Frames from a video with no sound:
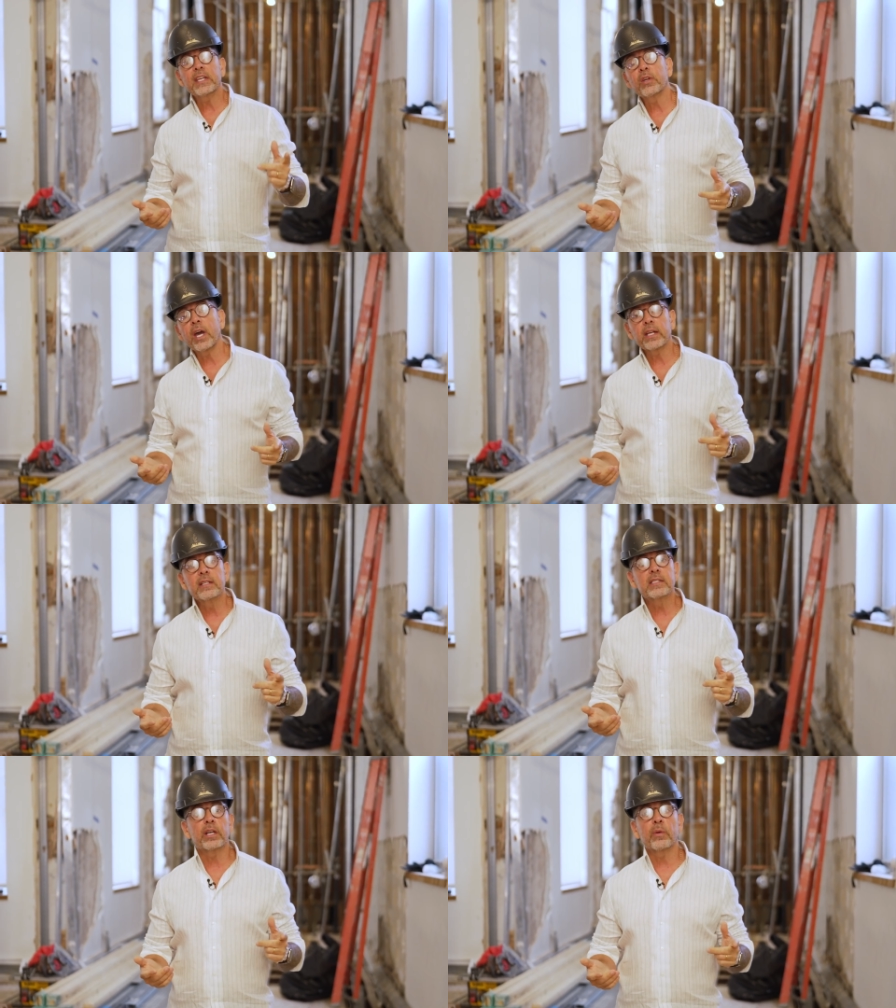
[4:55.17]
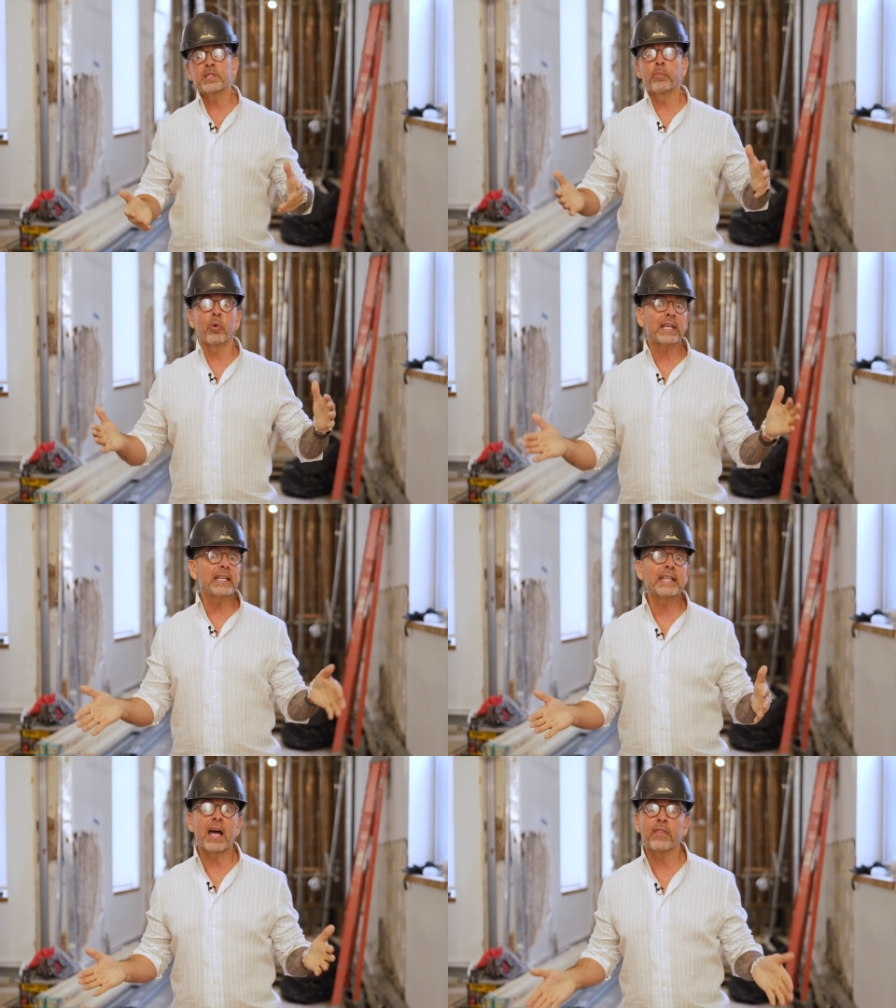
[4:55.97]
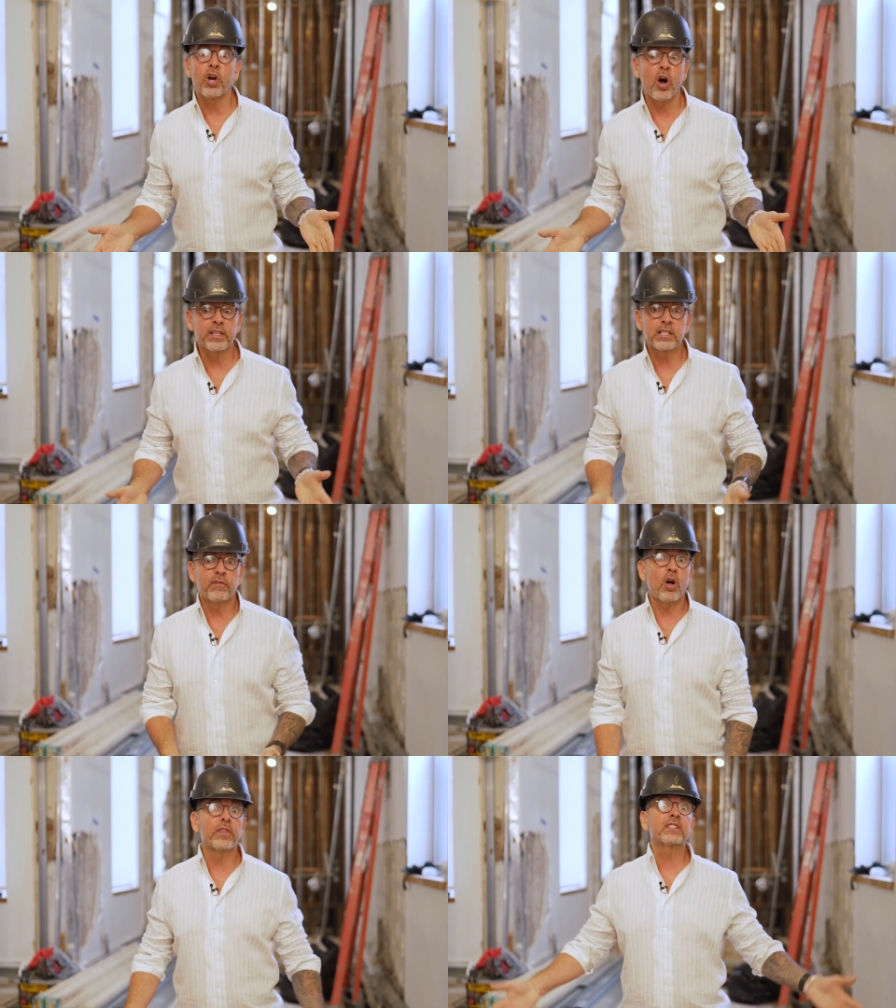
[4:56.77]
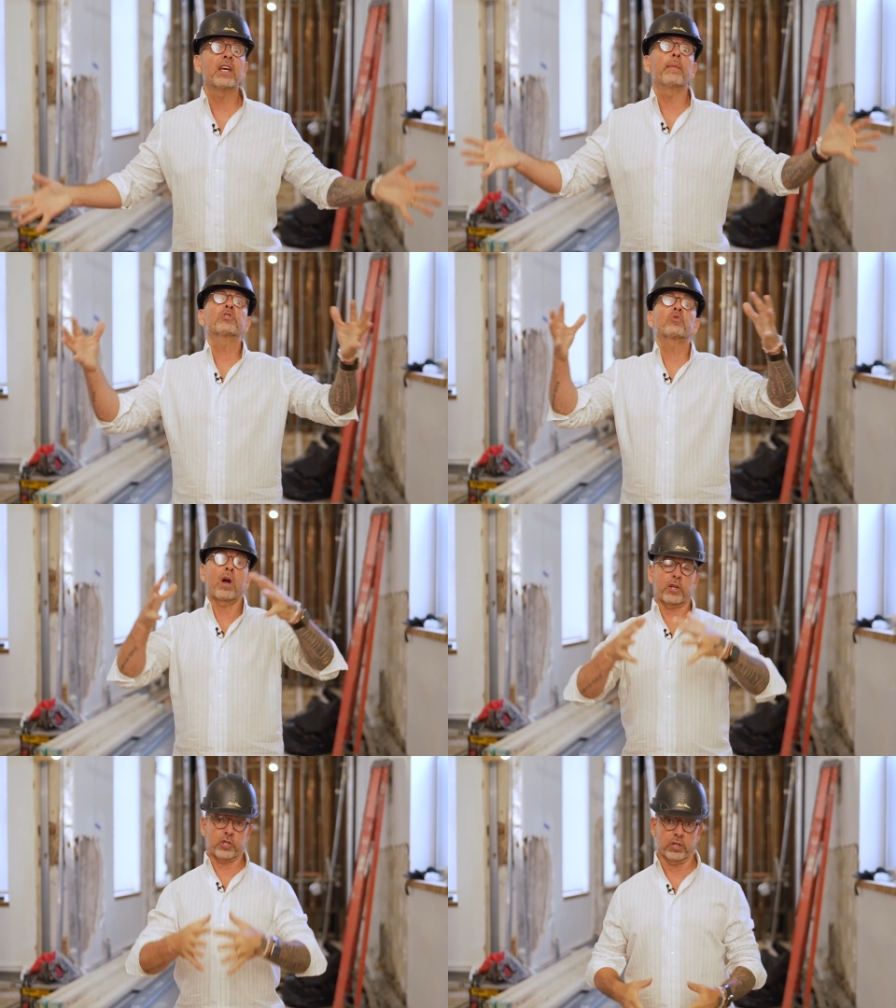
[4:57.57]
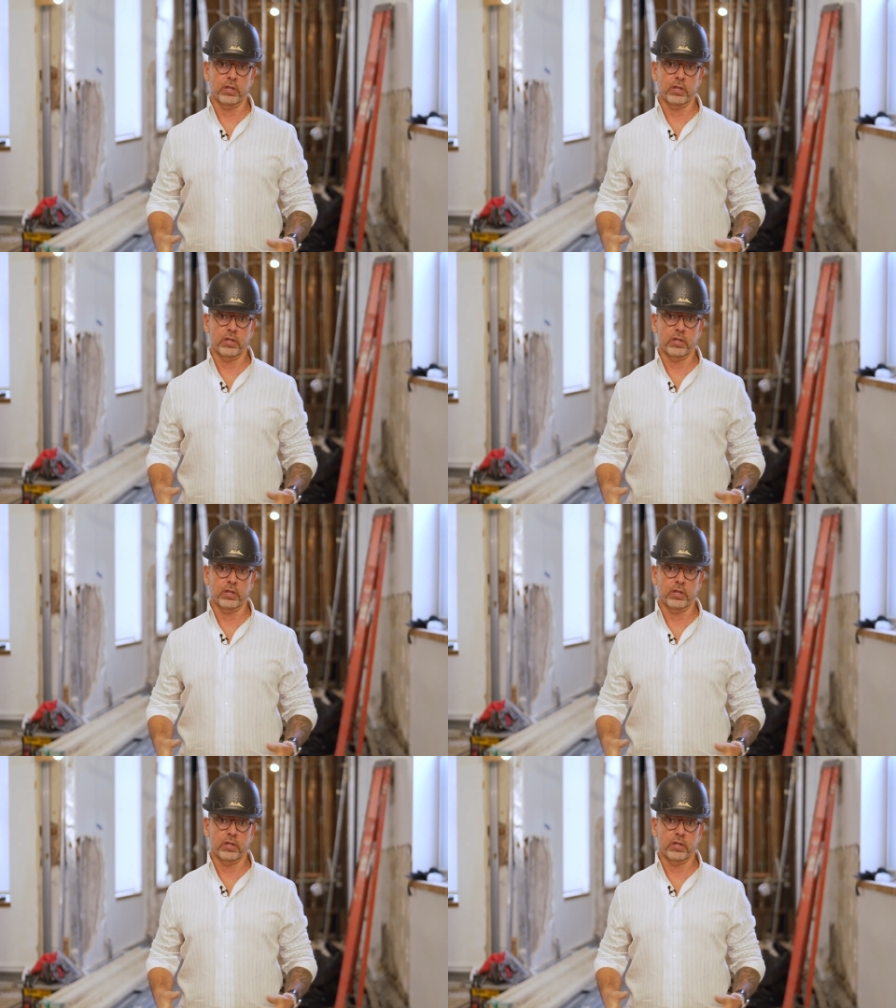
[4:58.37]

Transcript: thing you gotta consider is breaking down the cost of all the substructure.